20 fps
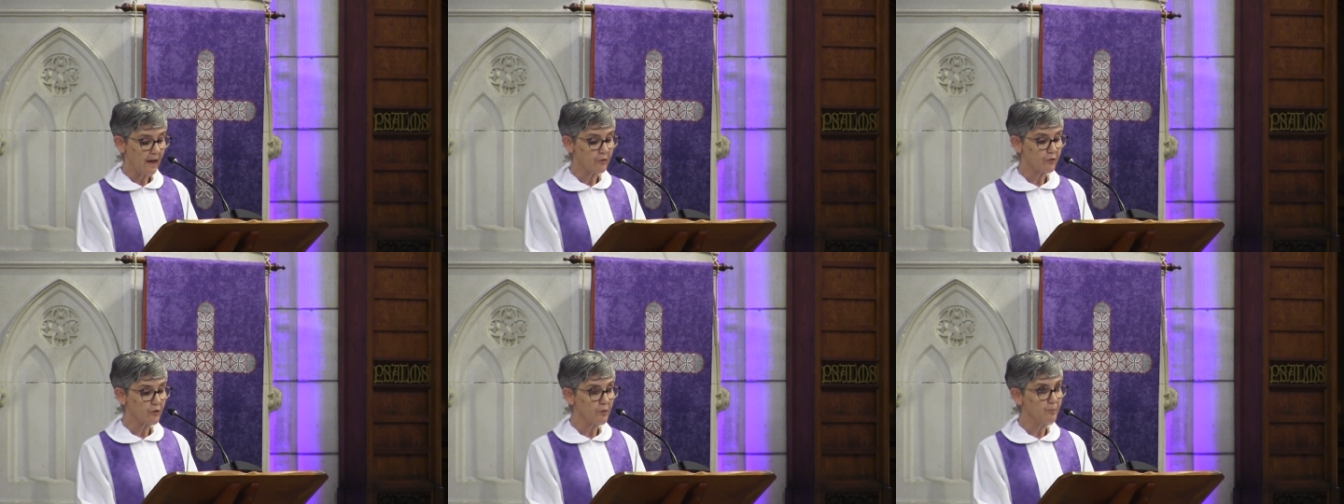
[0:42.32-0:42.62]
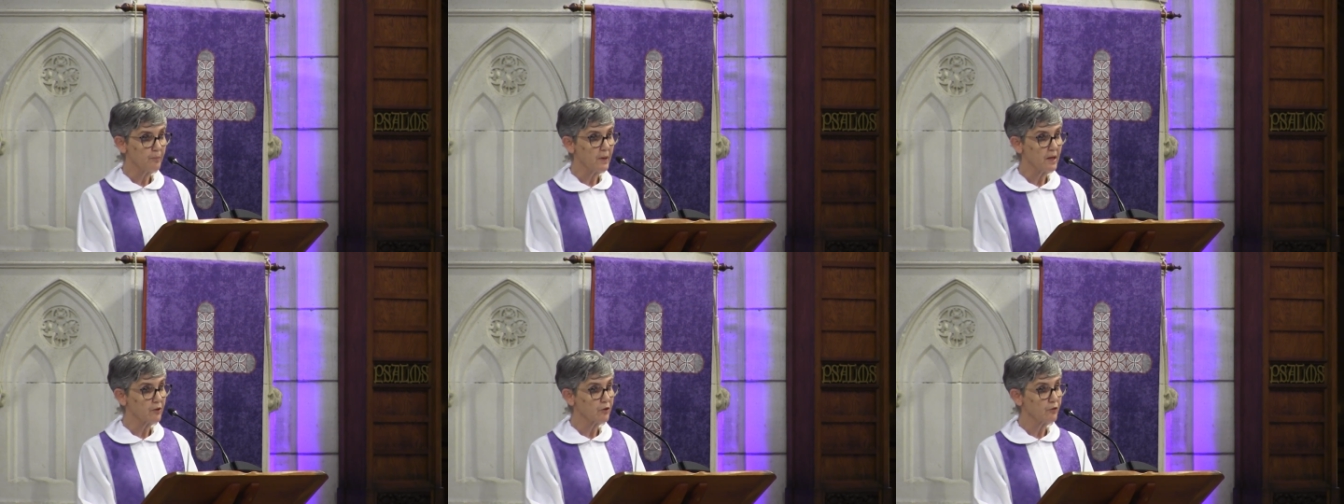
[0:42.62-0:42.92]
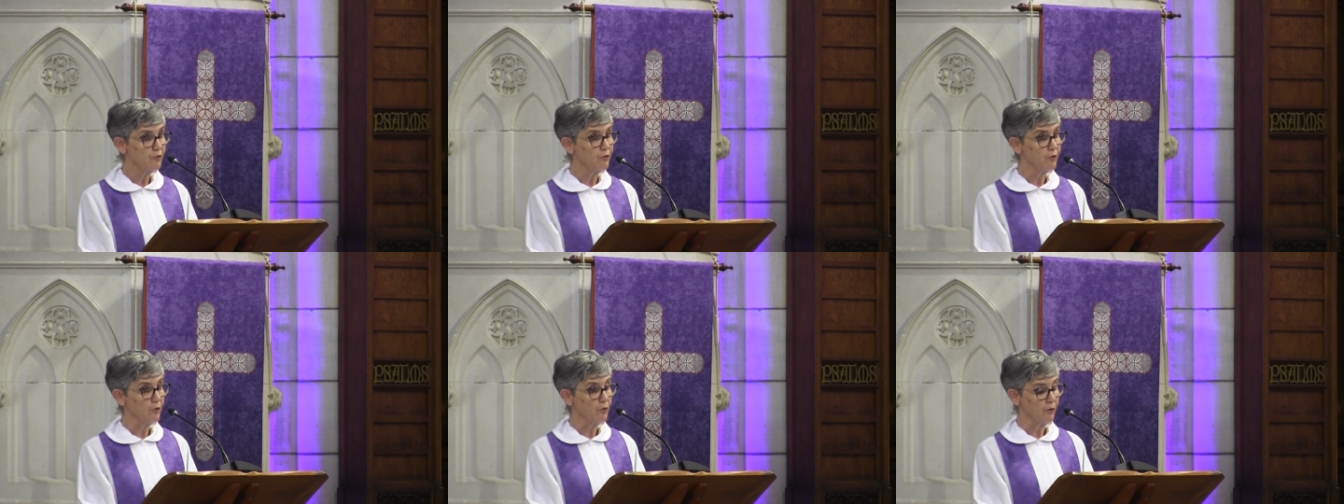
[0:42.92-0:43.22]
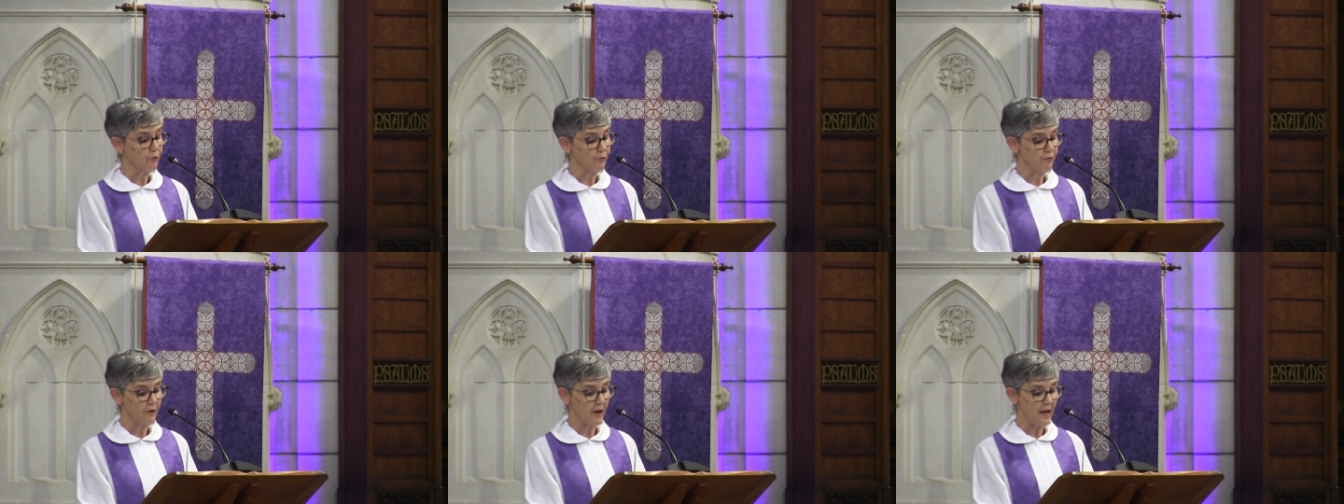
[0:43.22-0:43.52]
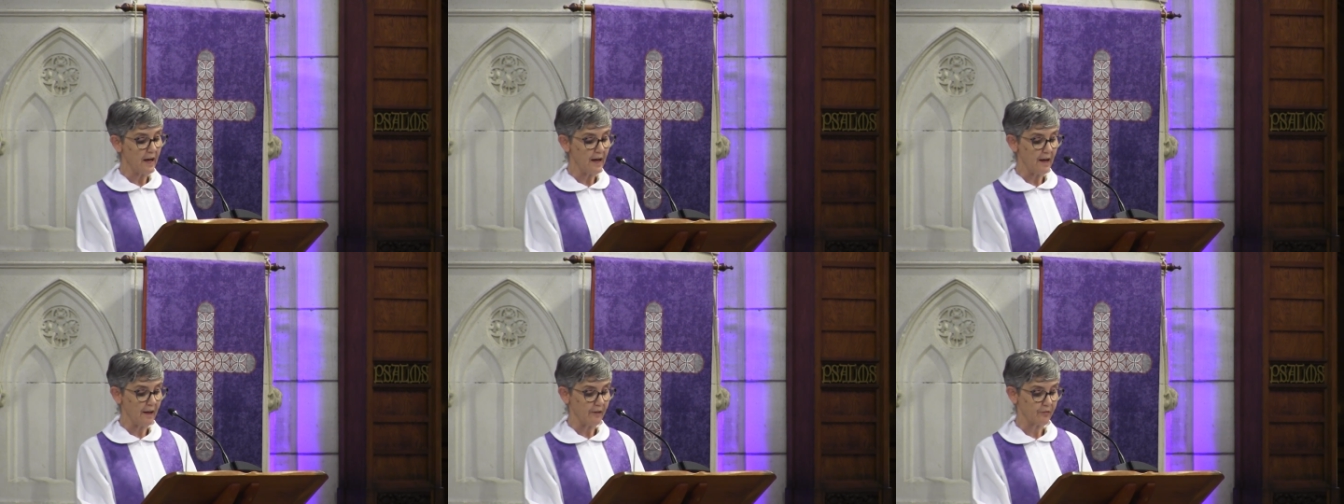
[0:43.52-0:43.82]
as a metaphor
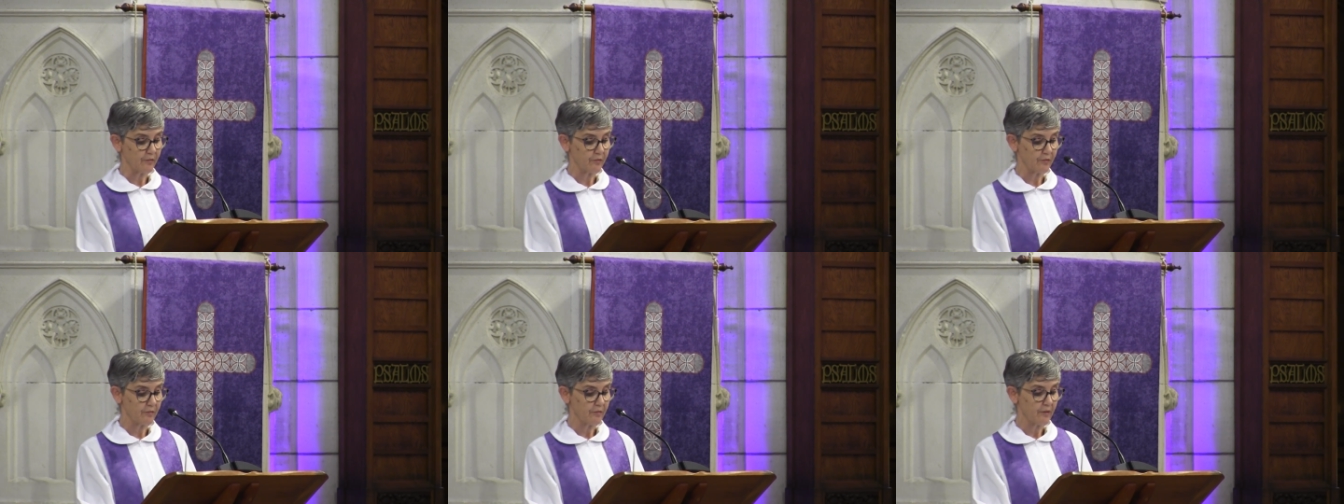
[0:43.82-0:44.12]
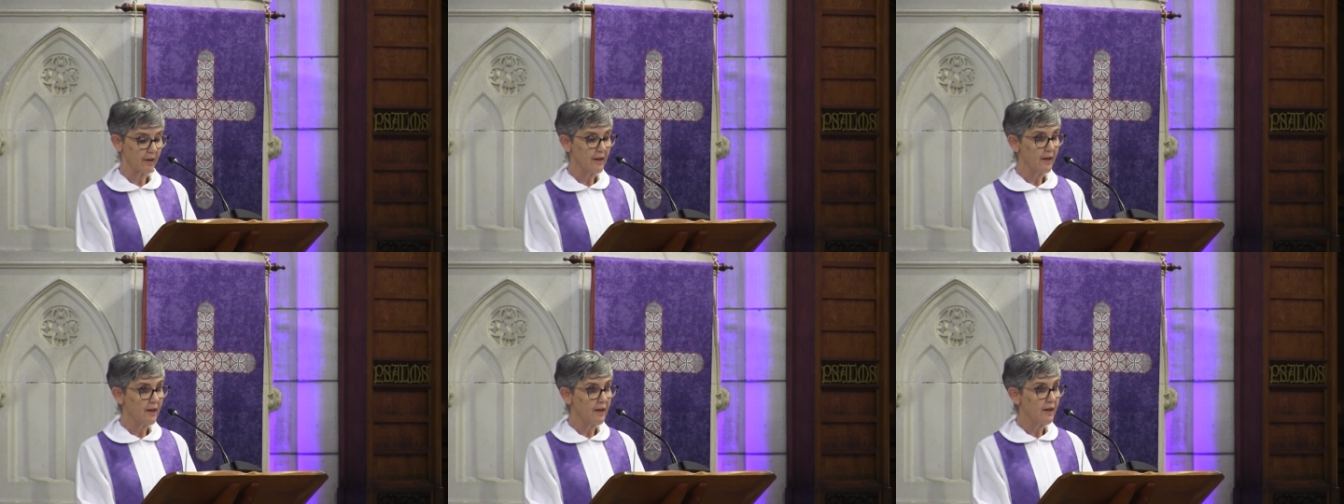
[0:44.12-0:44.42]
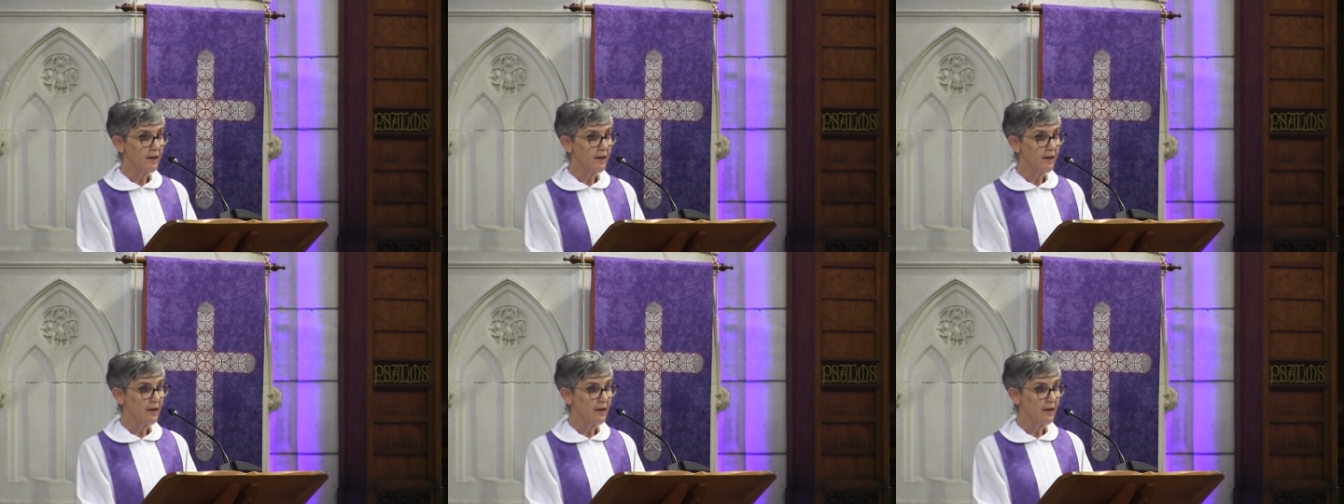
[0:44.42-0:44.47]
for us